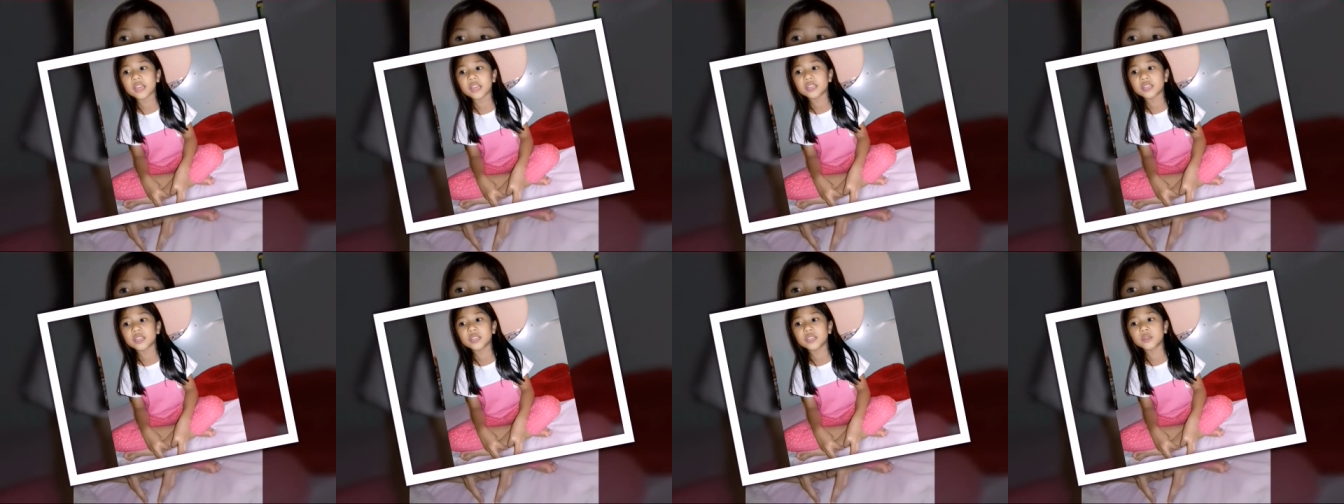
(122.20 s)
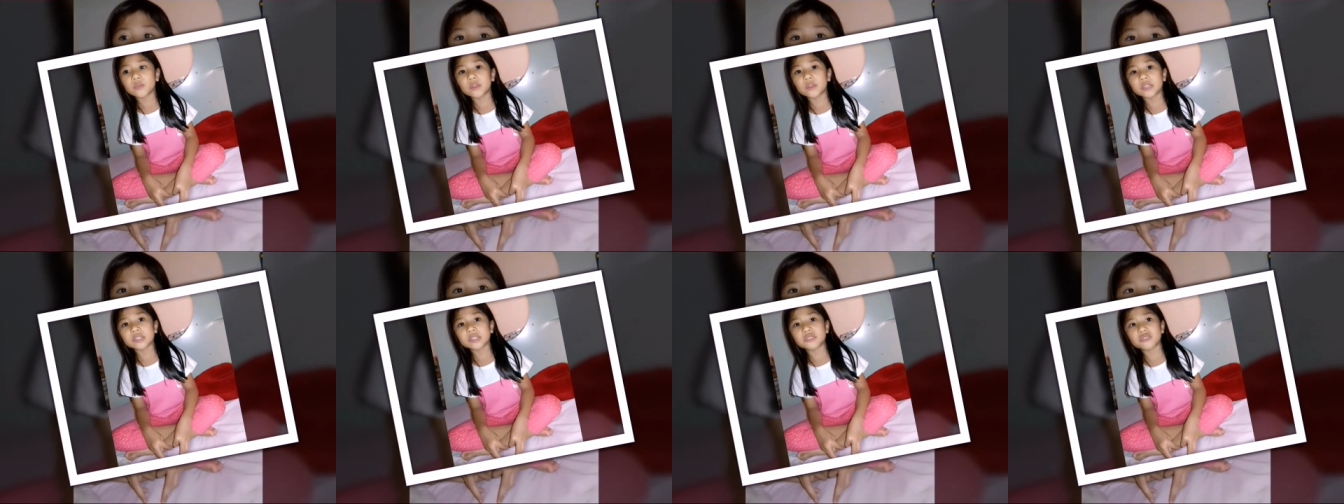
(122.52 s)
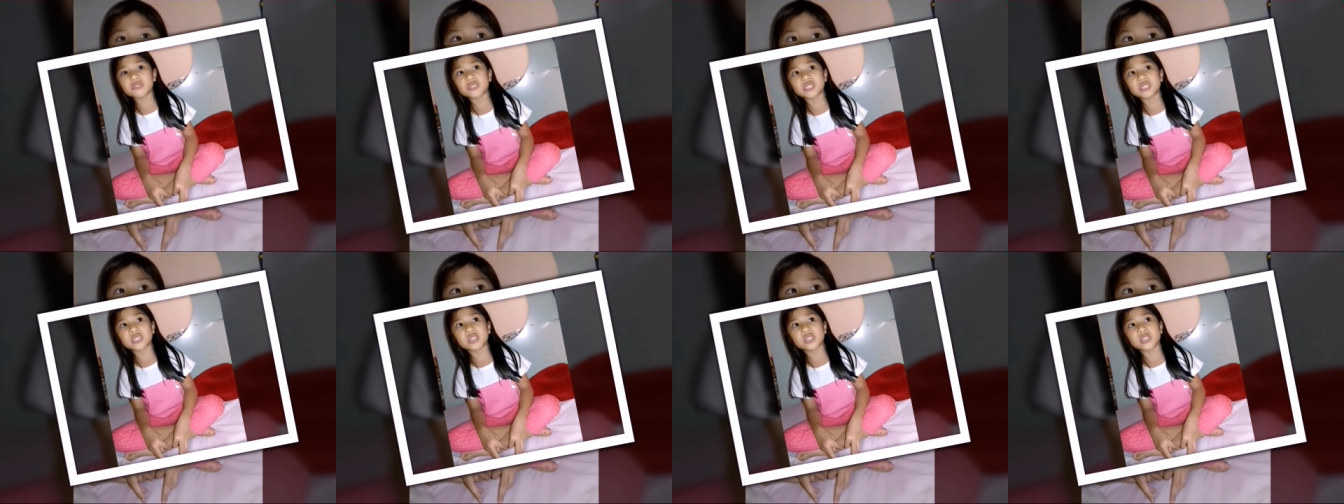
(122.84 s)
He want
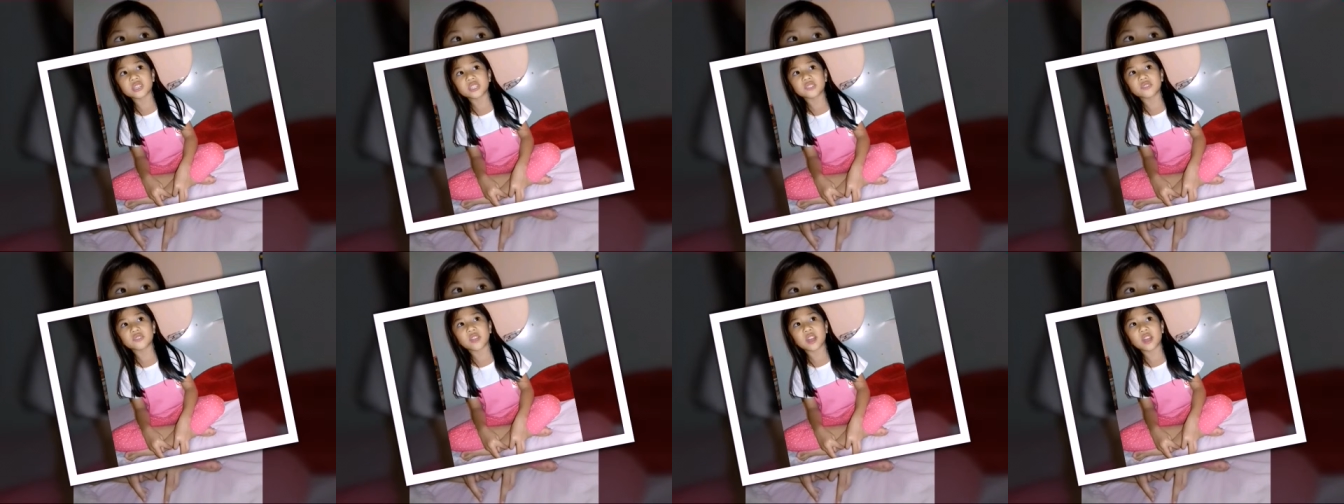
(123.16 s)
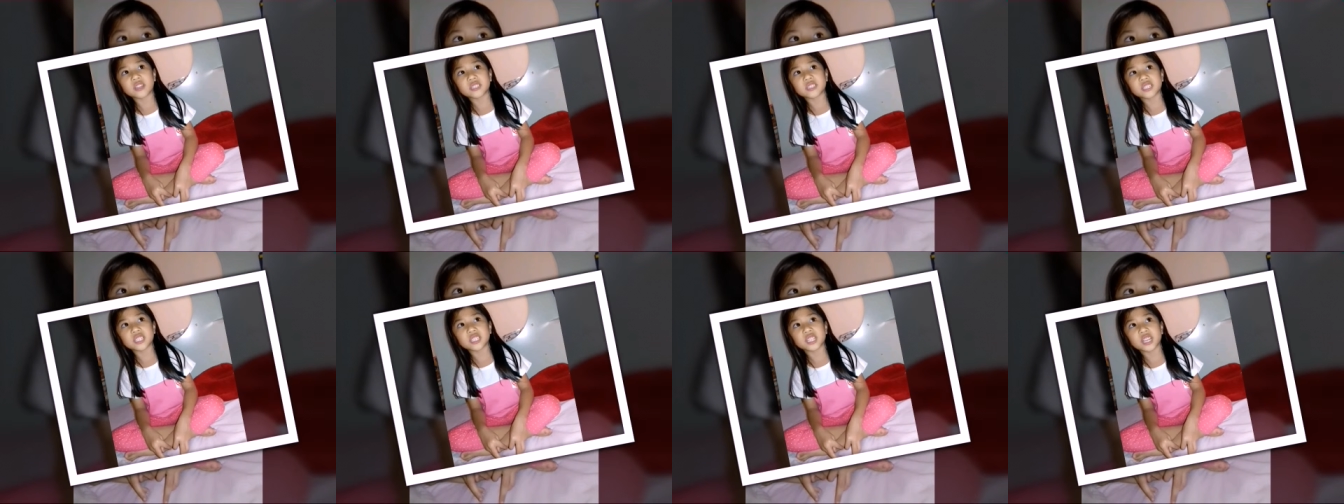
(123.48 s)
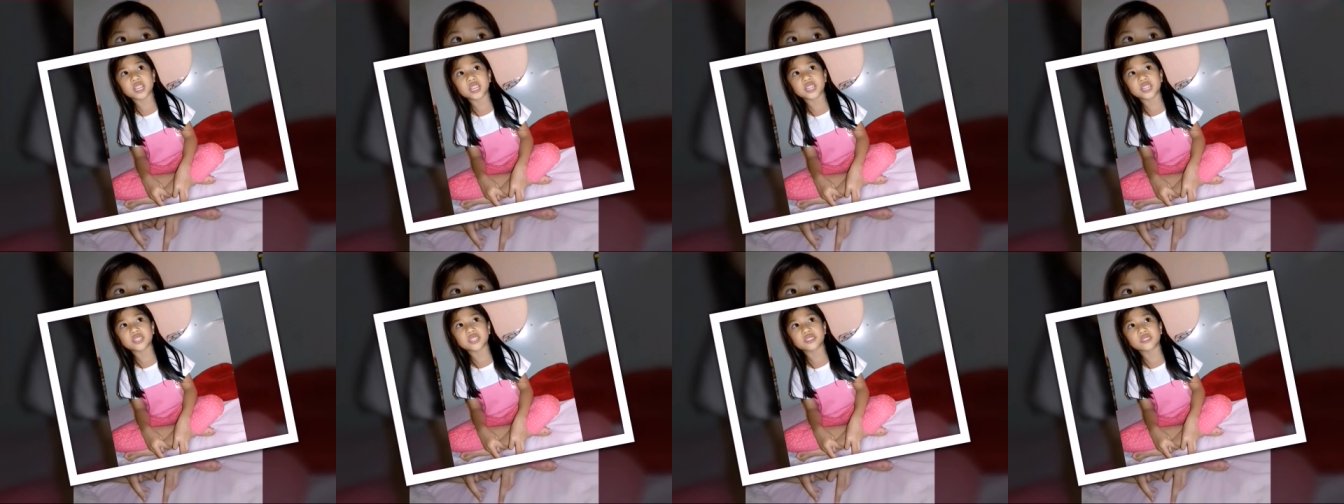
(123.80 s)
to search for us
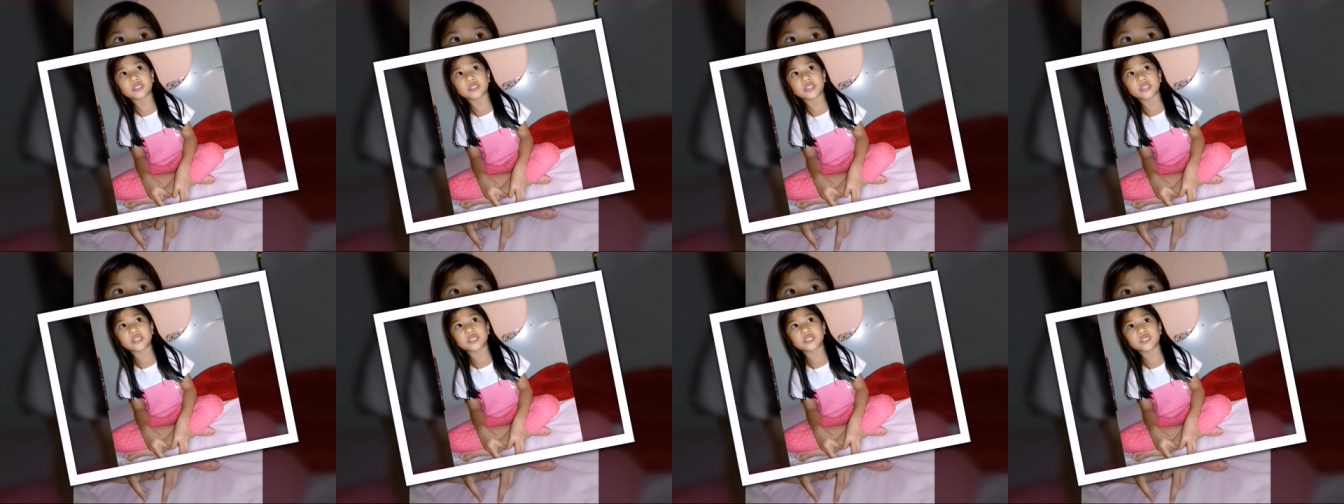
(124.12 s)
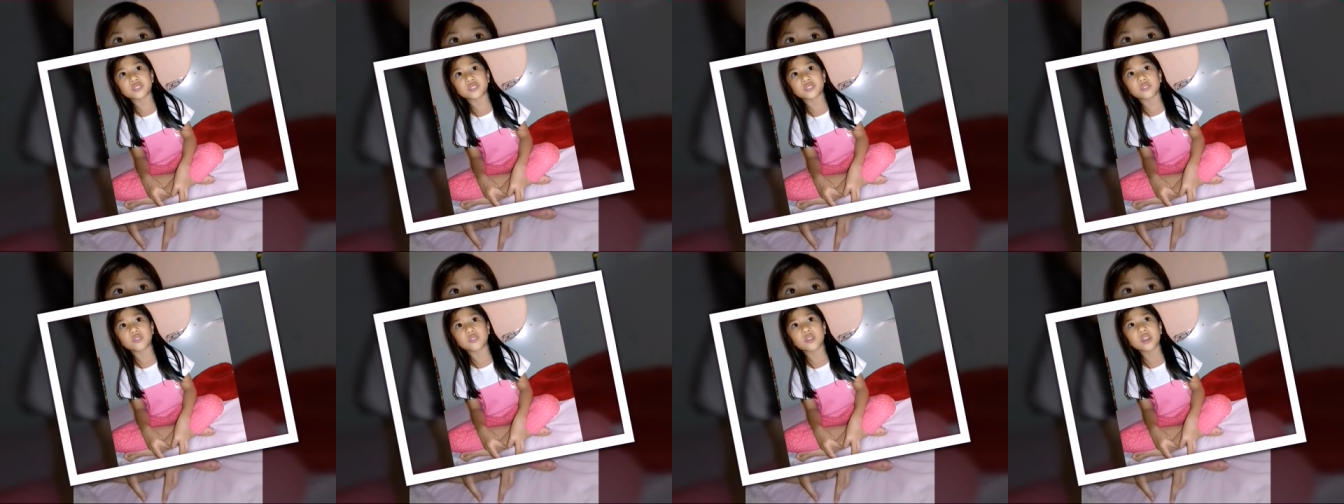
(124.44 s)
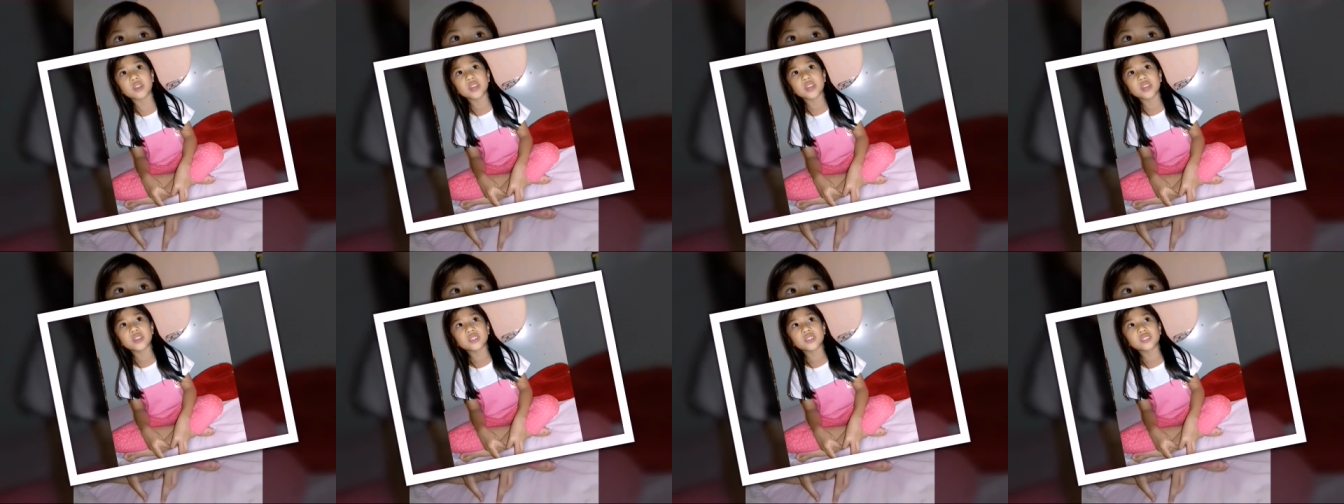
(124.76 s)
changeling so
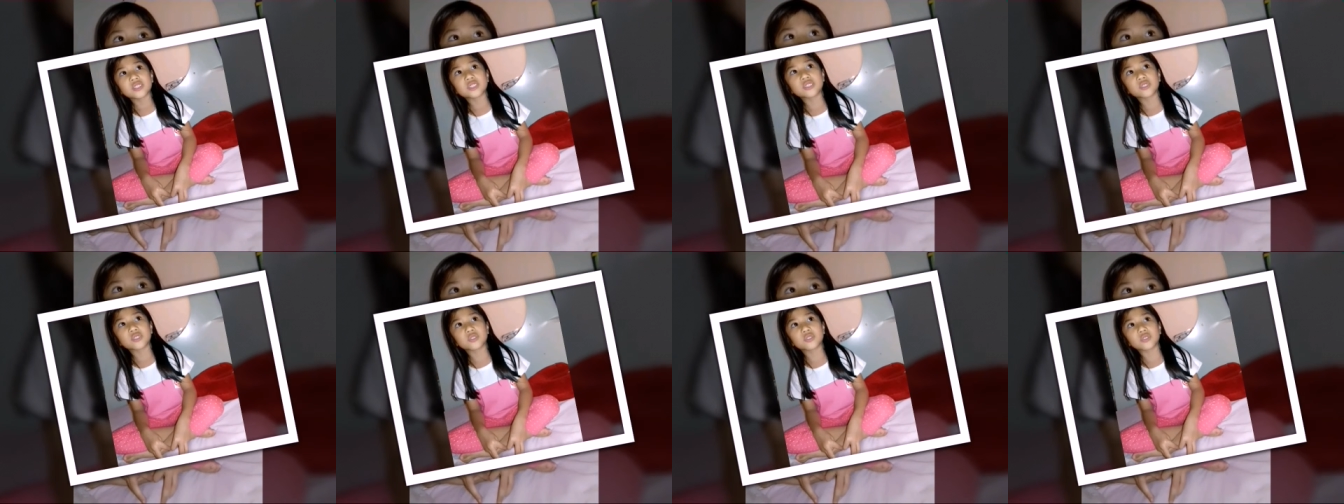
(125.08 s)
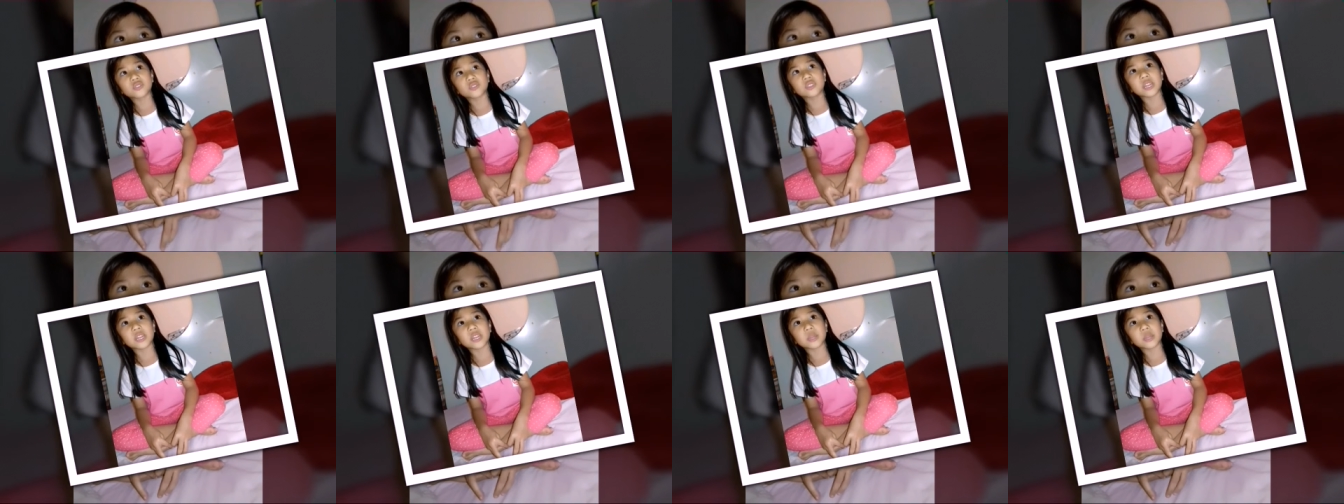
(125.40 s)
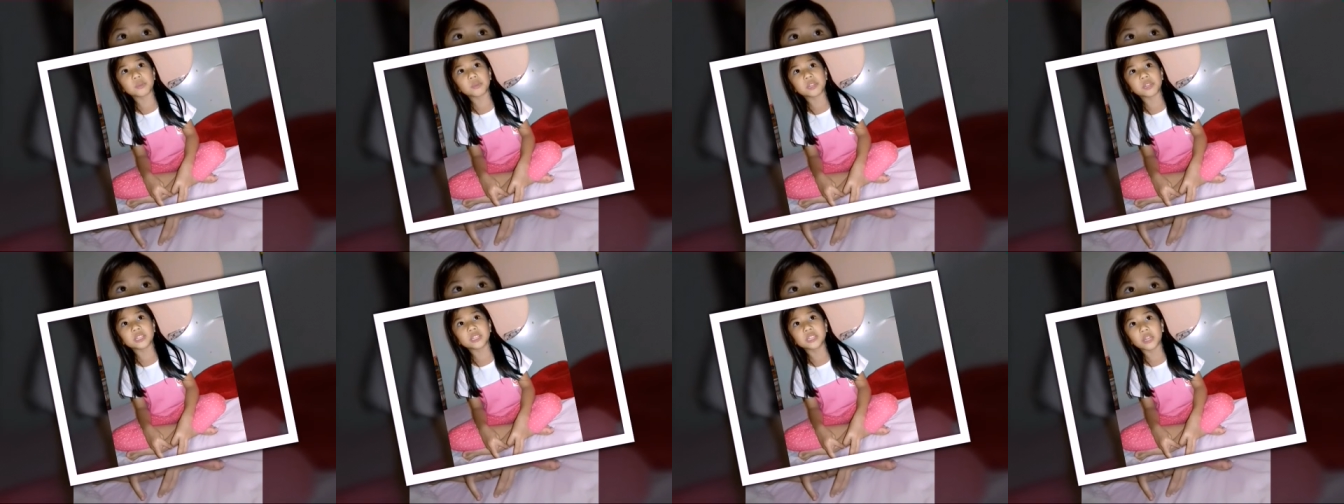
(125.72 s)
so they
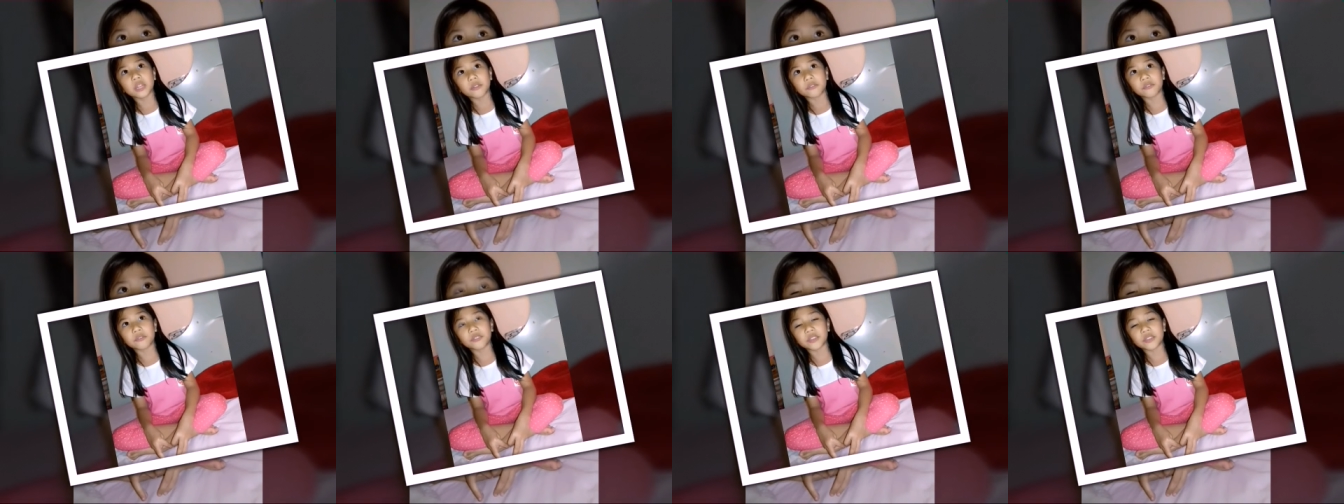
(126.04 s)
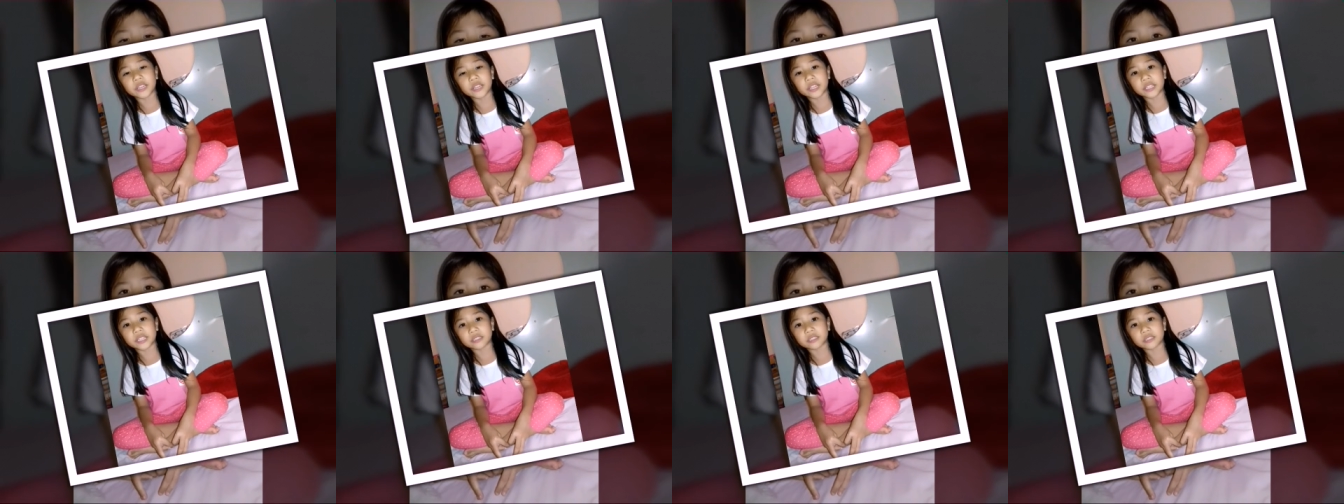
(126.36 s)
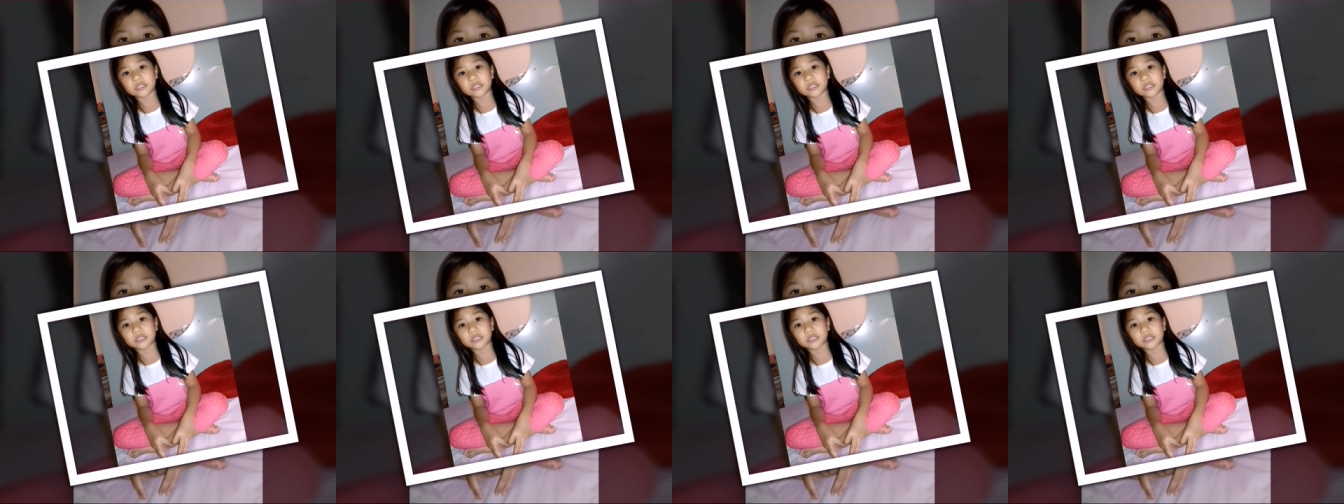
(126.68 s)
will defeat.